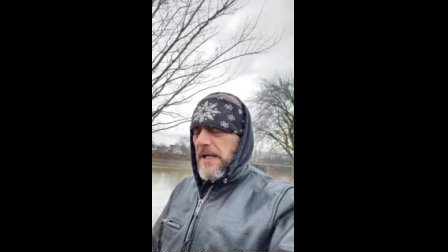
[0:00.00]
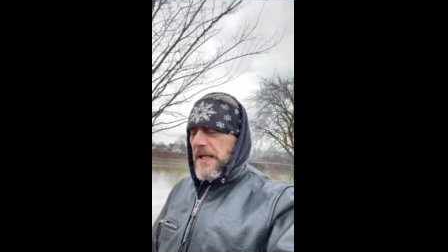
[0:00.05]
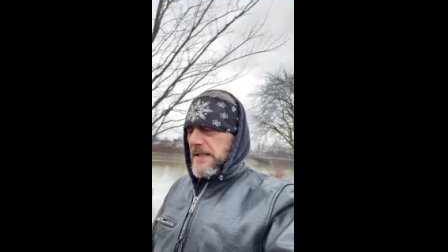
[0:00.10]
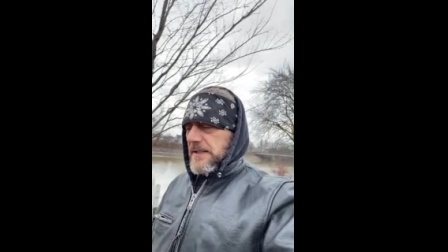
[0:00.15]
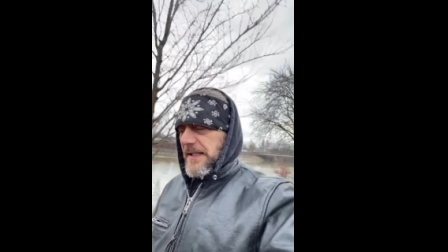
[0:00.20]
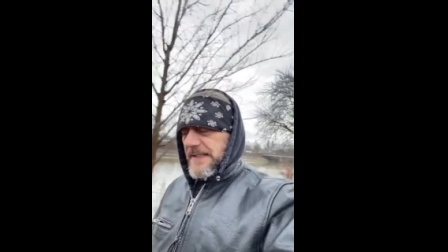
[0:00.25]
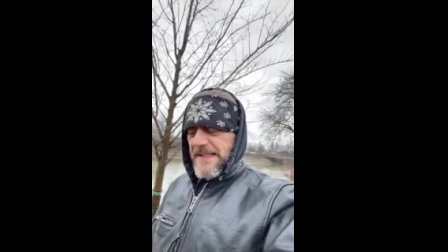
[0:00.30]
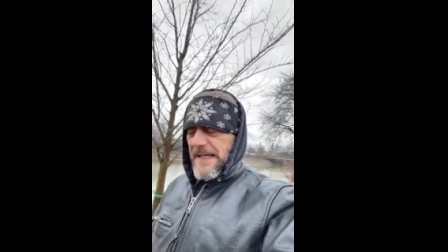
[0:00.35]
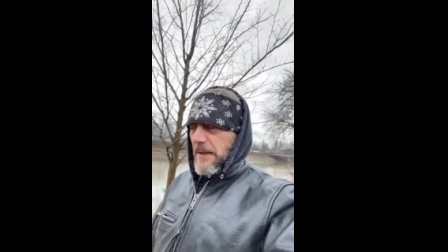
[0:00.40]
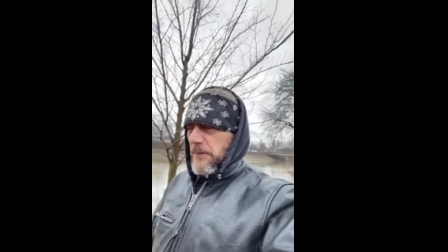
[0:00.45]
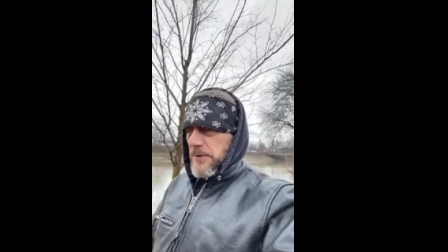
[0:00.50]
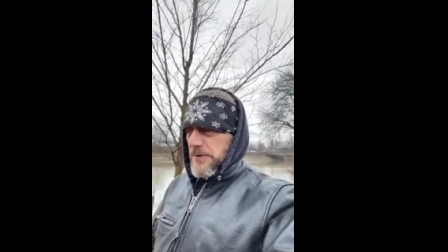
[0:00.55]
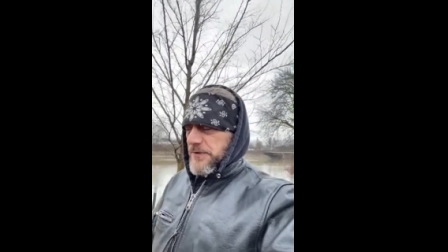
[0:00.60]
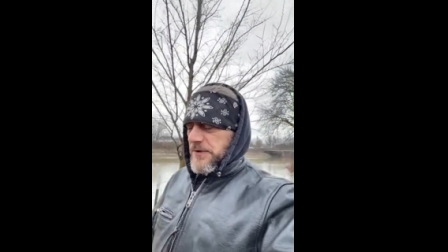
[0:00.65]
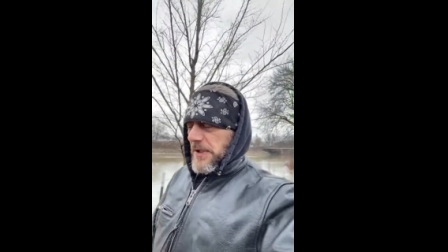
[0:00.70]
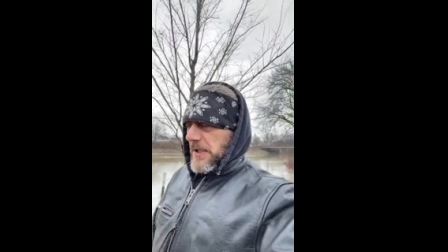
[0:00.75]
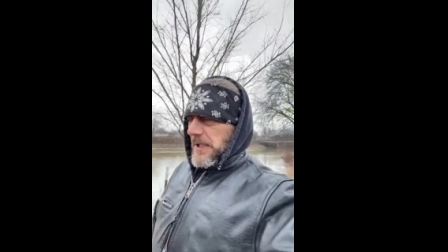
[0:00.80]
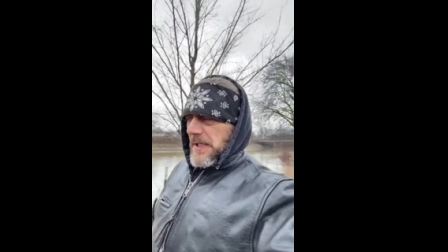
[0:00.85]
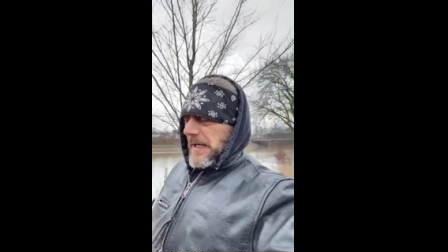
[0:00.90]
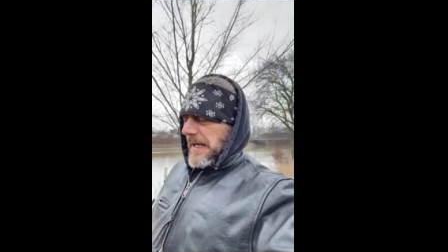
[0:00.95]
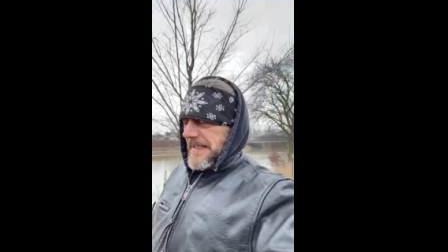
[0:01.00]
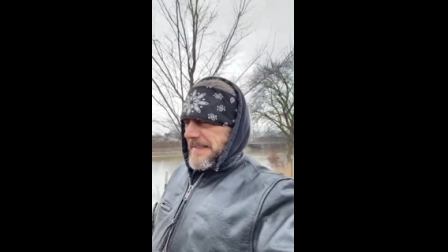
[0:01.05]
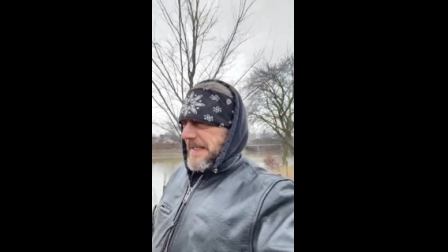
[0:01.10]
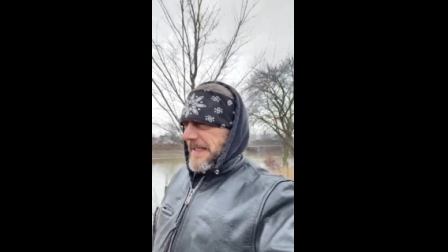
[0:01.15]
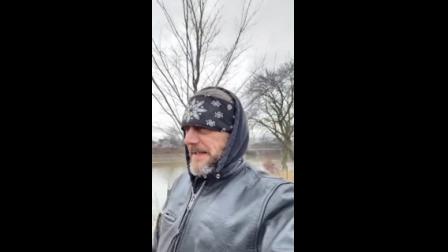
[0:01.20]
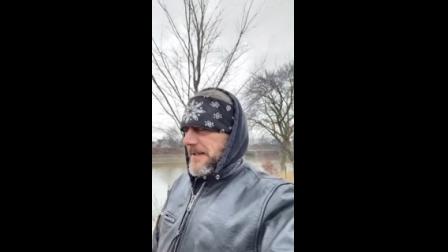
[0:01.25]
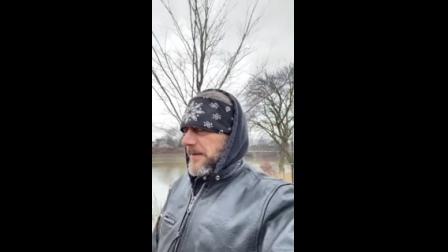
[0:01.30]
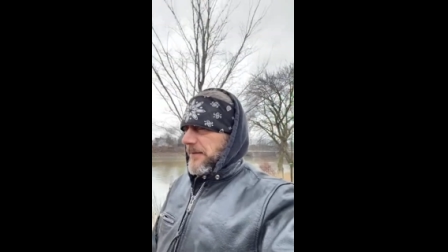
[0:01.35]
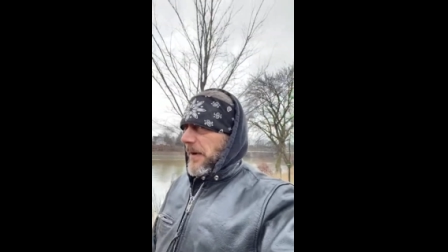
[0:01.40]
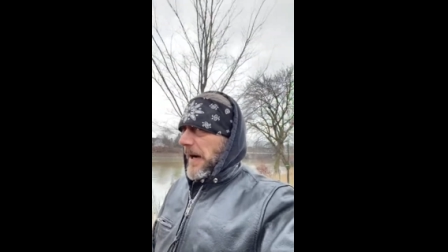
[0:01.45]
Like I was
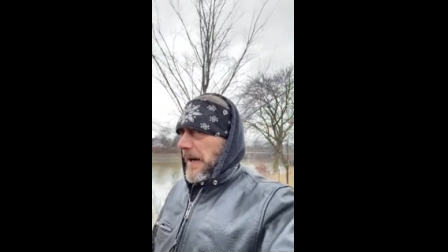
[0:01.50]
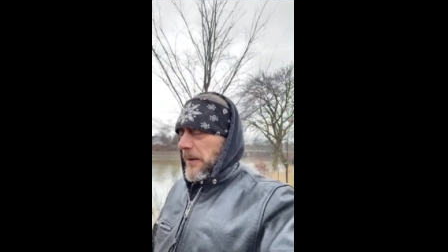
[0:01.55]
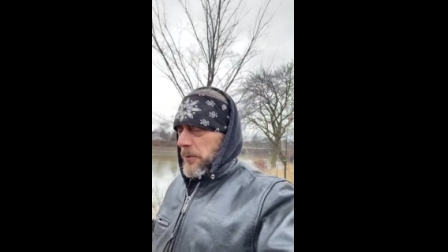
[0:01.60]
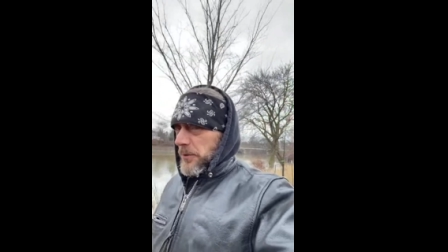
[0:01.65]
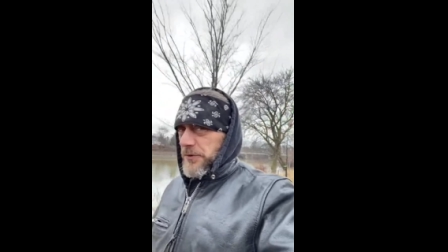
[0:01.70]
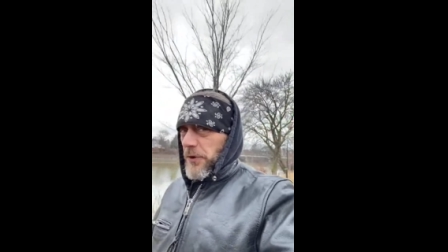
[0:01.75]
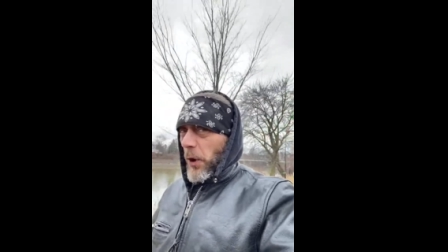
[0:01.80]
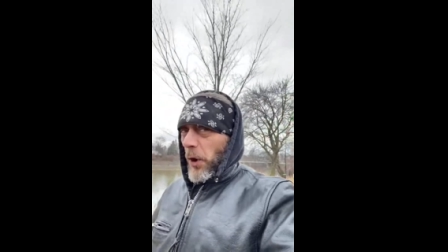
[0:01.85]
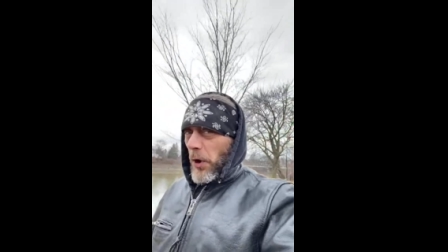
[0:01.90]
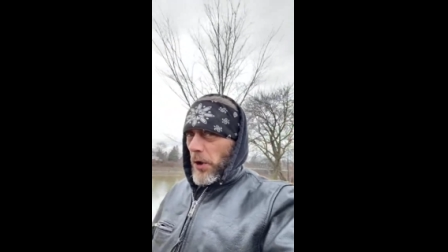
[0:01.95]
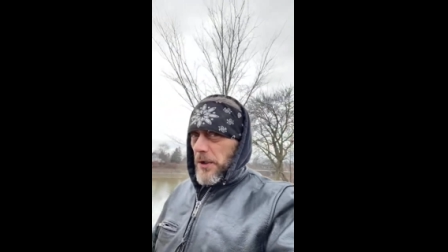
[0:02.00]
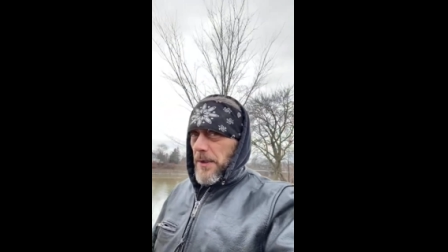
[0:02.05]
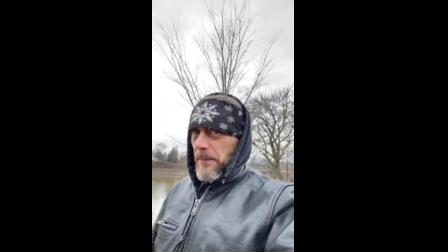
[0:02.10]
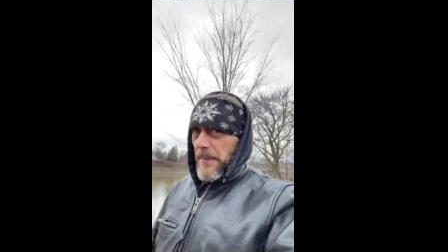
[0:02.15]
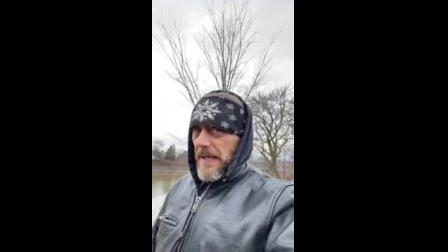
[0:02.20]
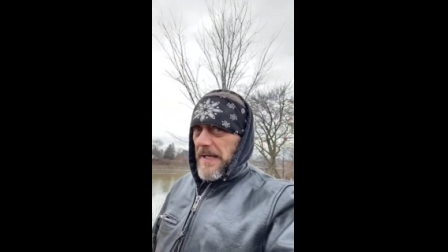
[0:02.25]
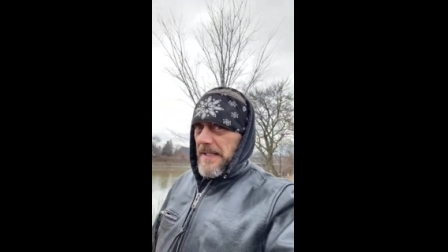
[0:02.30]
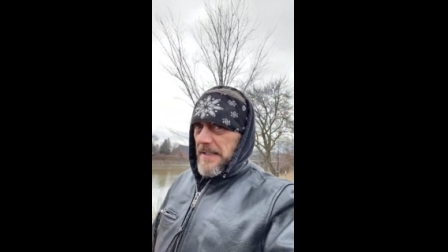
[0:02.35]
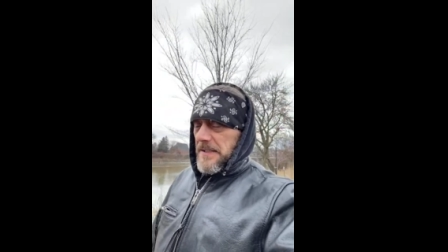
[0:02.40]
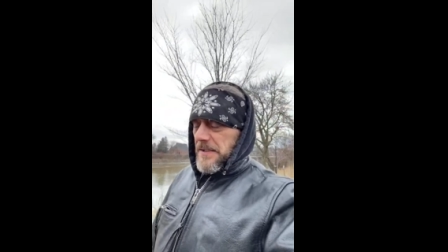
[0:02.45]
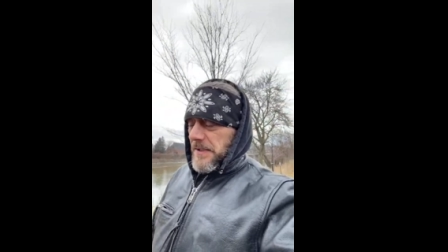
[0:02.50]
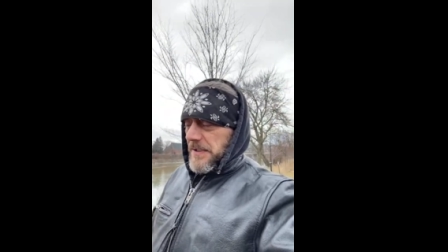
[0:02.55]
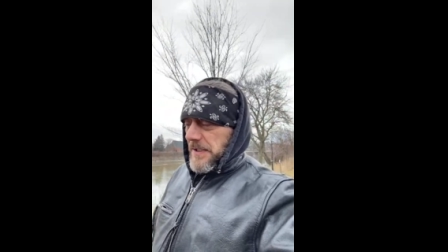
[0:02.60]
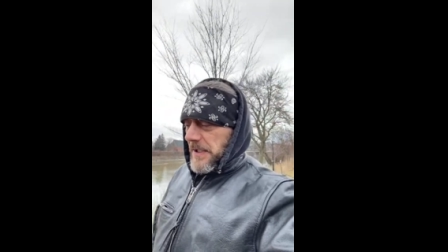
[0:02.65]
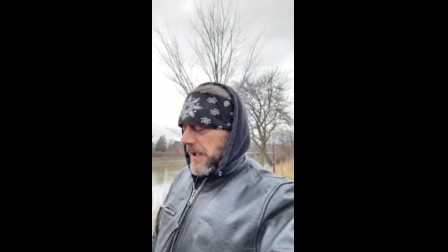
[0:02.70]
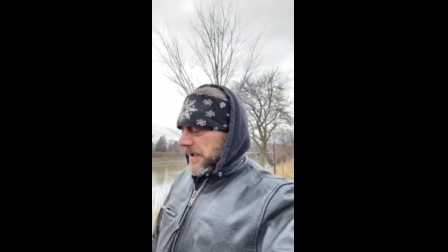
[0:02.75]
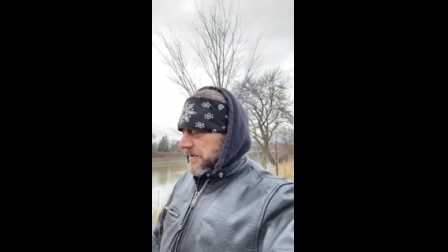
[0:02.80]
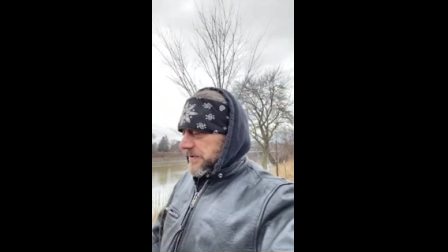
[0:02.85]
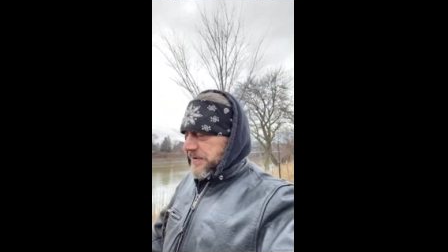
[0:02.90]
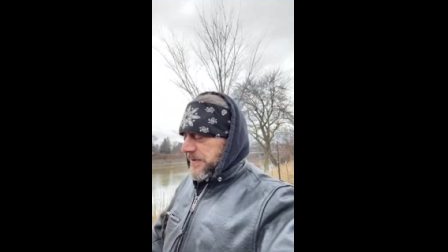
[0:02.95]
automatically
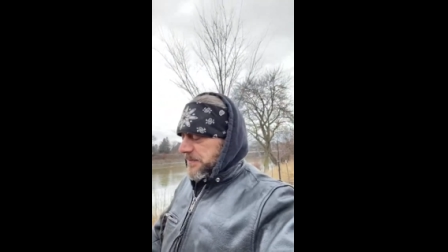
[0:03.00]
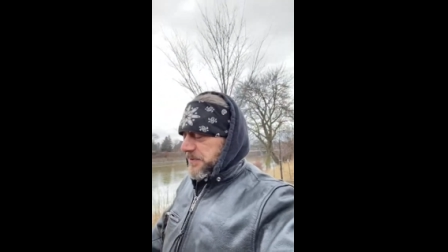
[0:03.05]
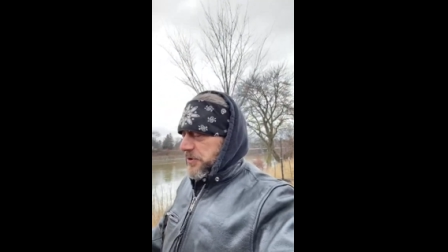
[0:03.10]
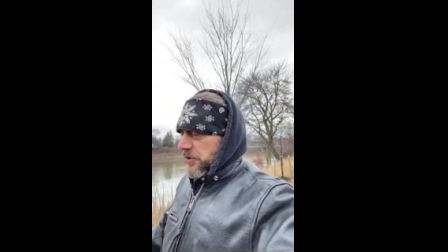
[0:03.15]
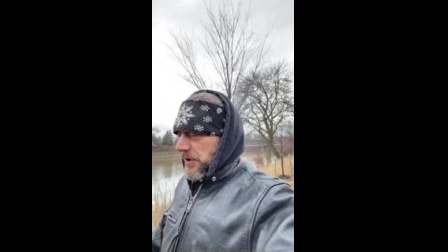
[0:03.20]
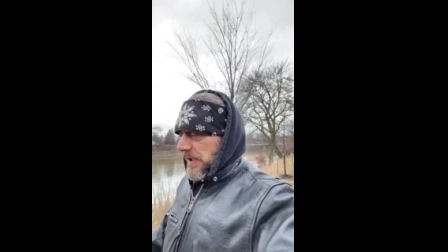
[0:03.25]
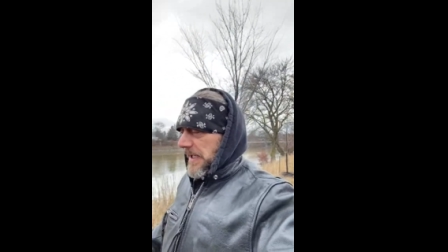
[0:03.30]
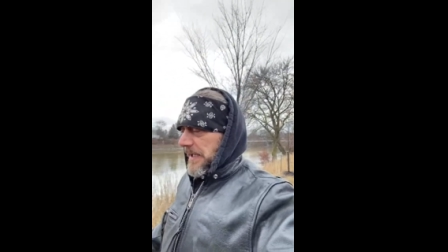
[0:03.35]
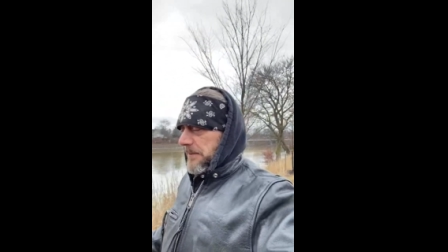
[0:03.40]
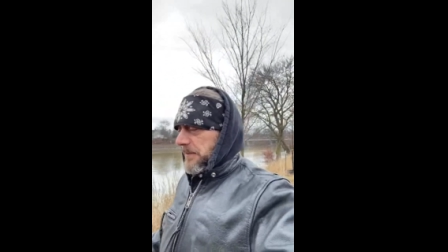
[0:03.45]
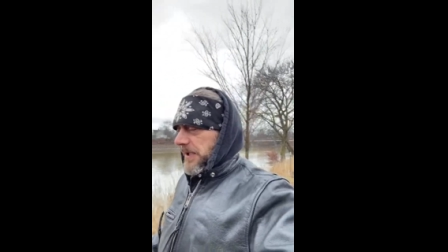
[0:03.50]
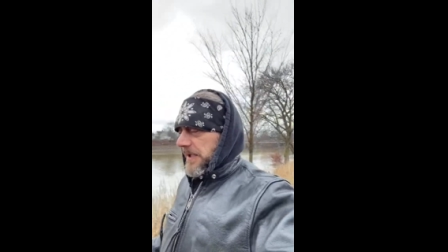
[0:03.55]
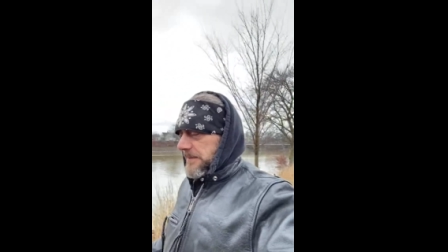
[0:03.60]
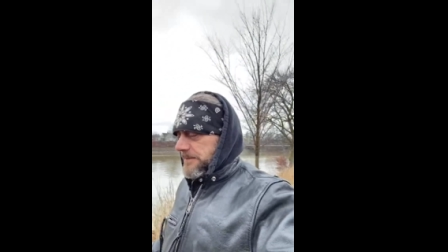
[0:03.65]
unsubscribed.